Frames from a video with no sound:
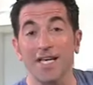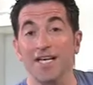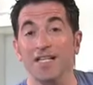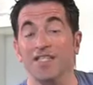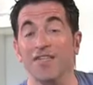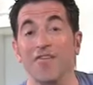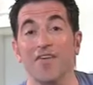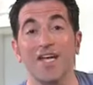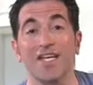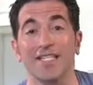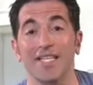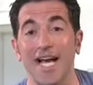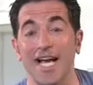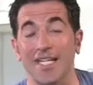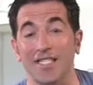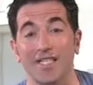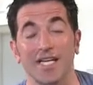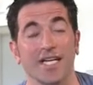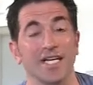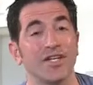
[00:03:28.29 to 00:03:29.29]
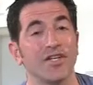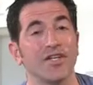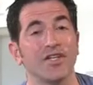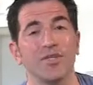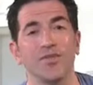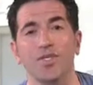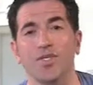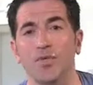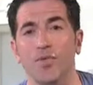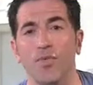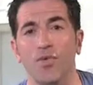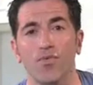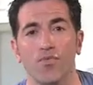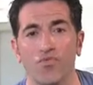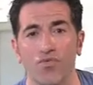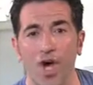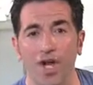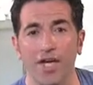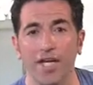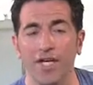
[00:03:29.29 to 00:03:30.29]
It's fantastic, and you can do this with
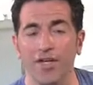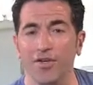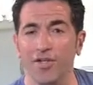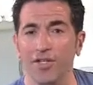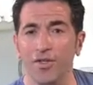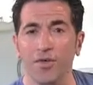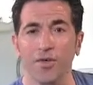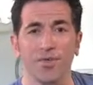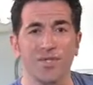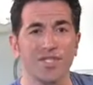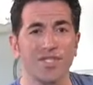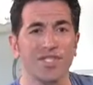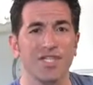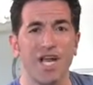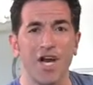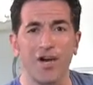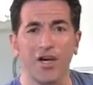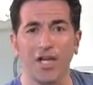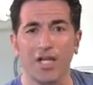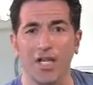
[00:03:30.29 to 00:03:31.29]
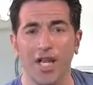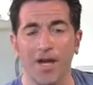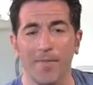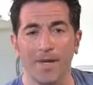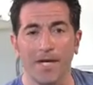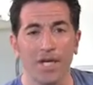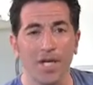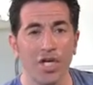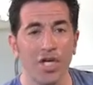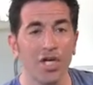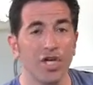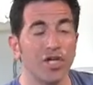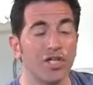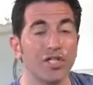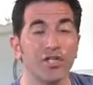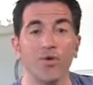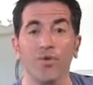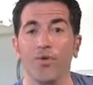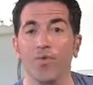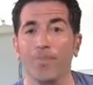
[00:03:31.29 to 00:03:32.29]
running, you can do it with stair climbing, you
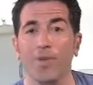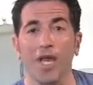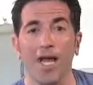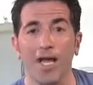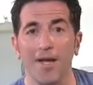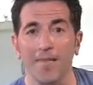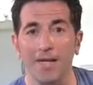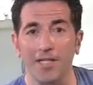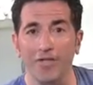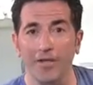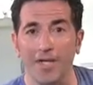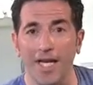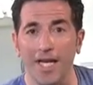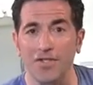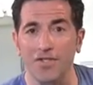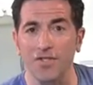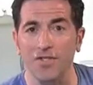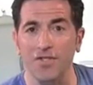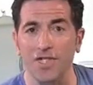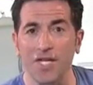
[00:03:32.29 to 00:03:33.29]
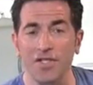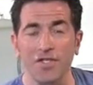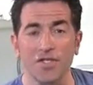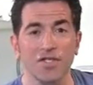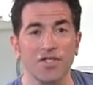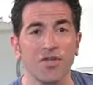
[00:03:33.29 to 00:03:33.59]
can do it with plyometric exercises.